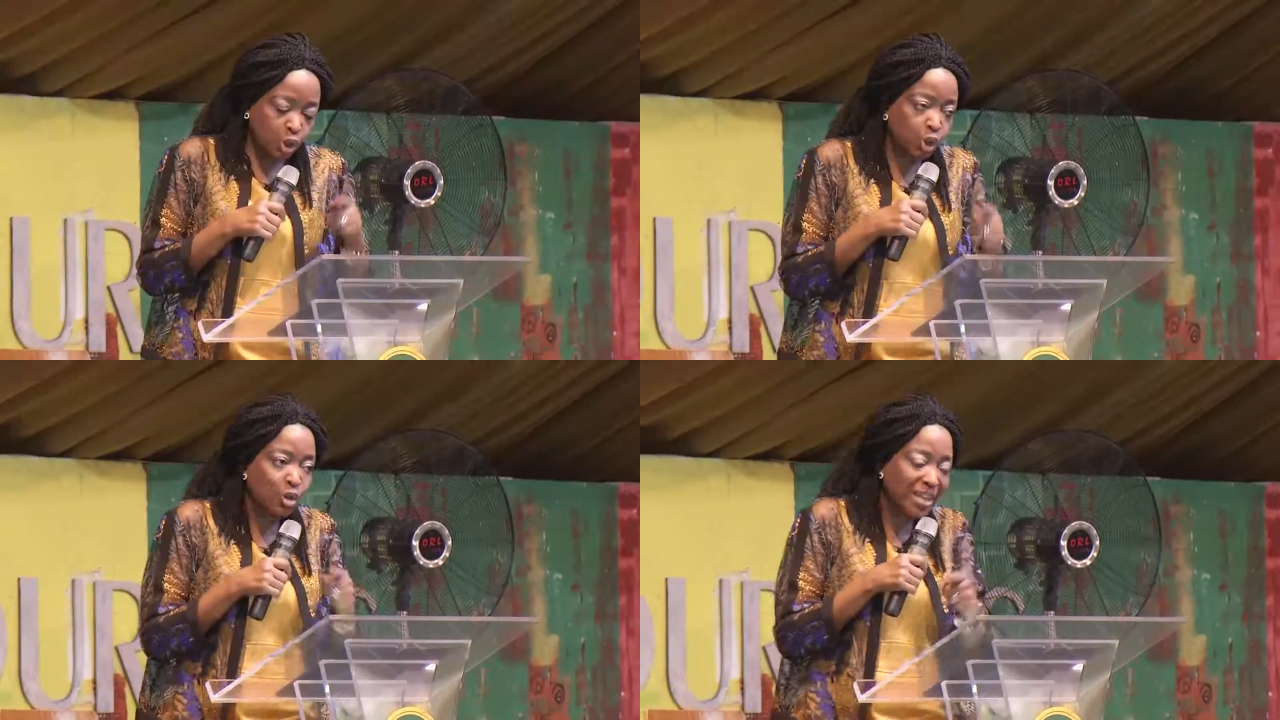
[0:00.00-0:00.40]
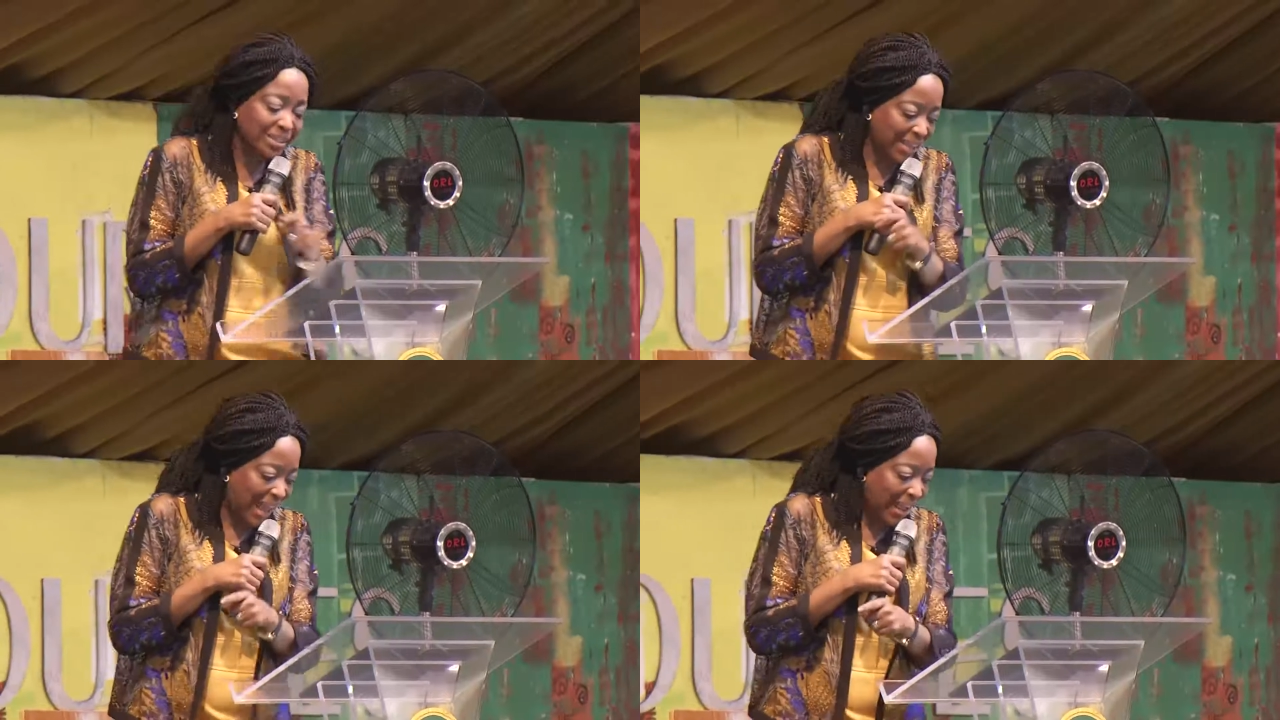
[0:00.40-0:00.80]
to
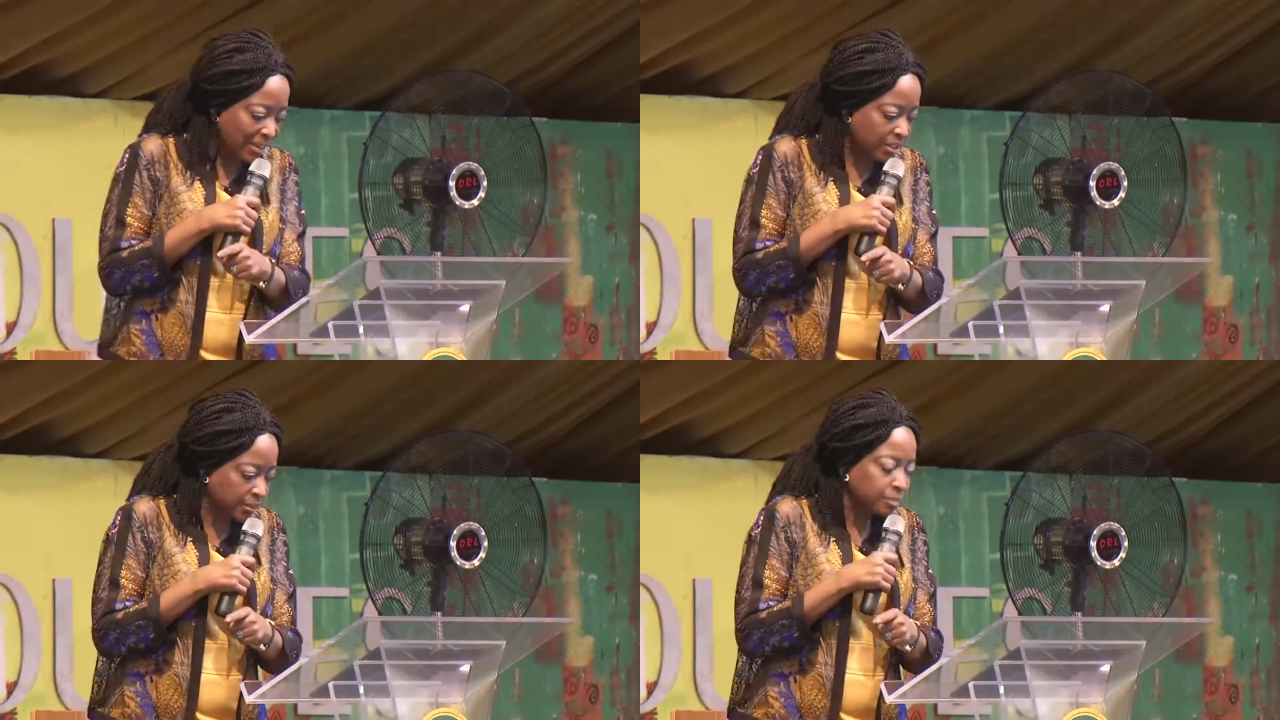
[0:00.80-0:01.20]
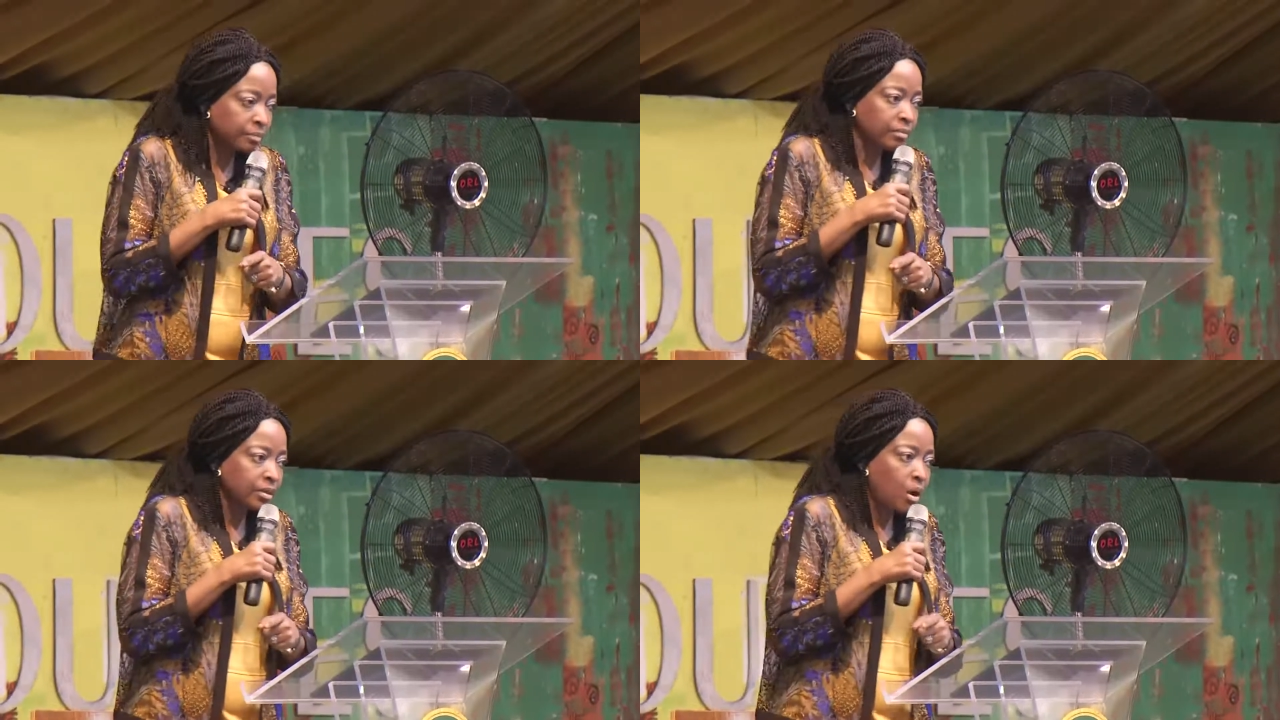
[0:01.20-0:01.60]
this end,
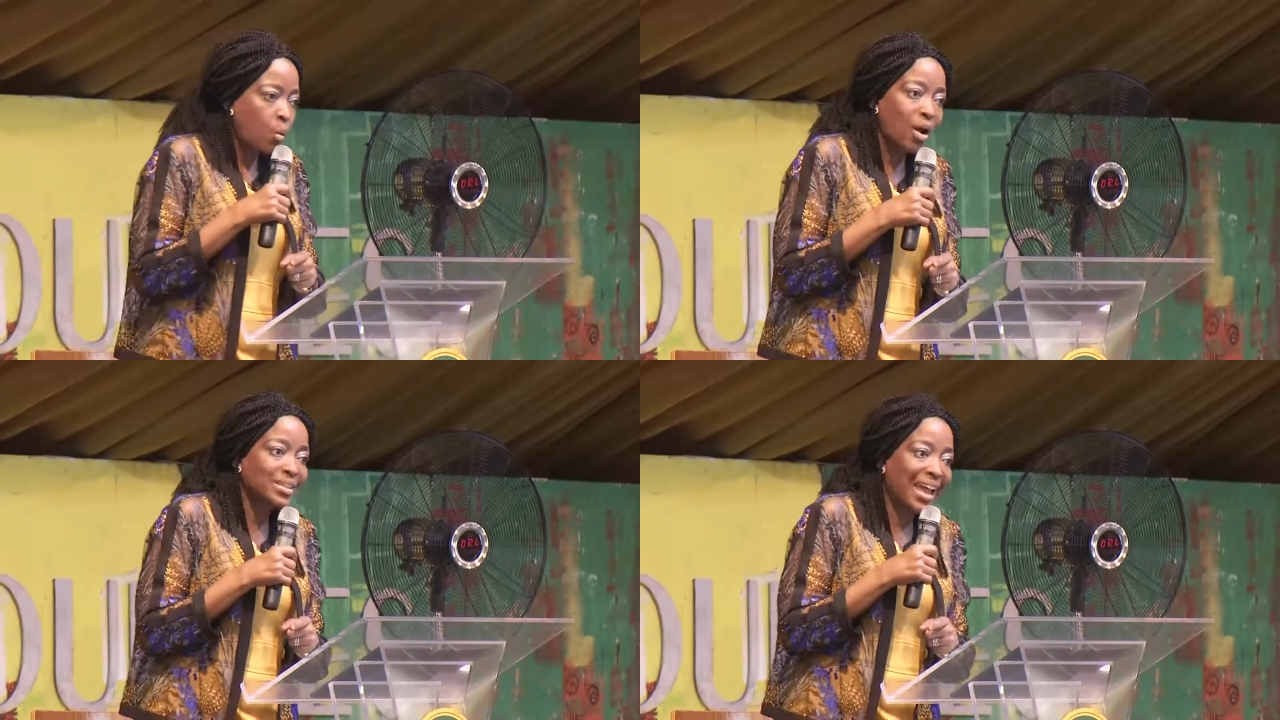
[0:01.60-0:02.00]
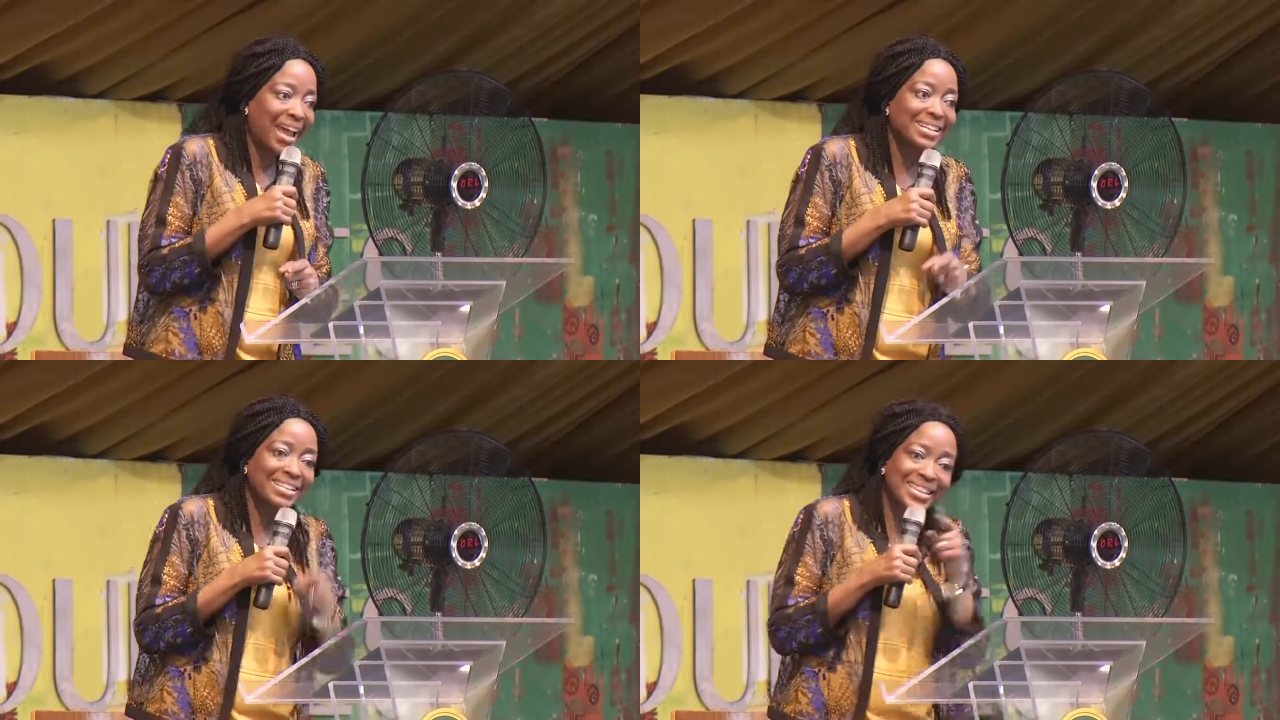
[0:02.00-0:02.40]
what end?